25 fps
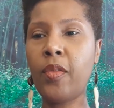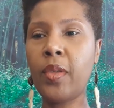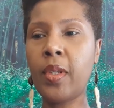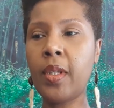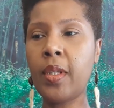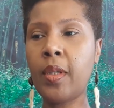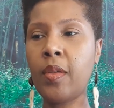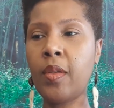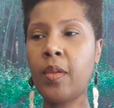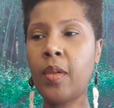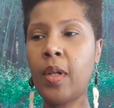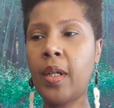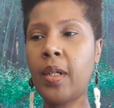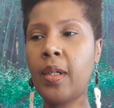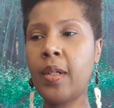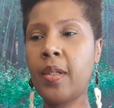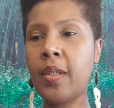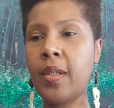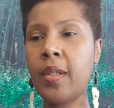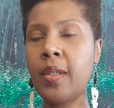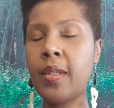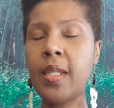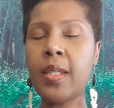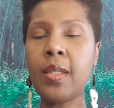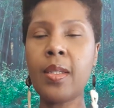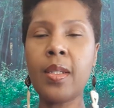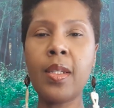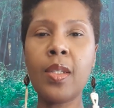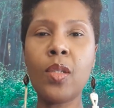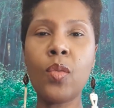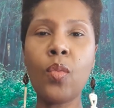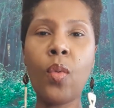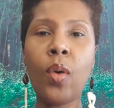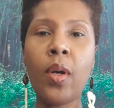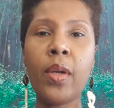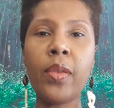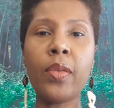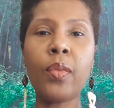the uh, densities
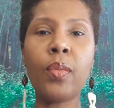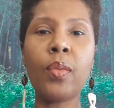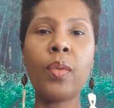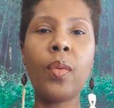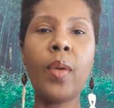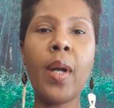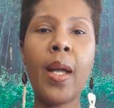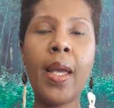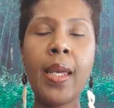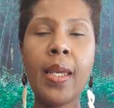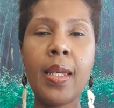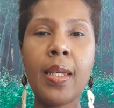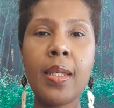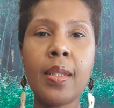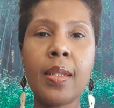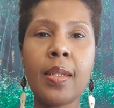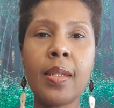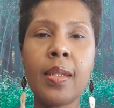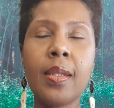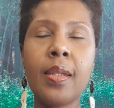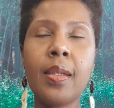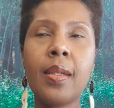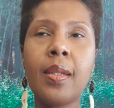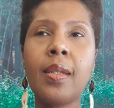one through eight,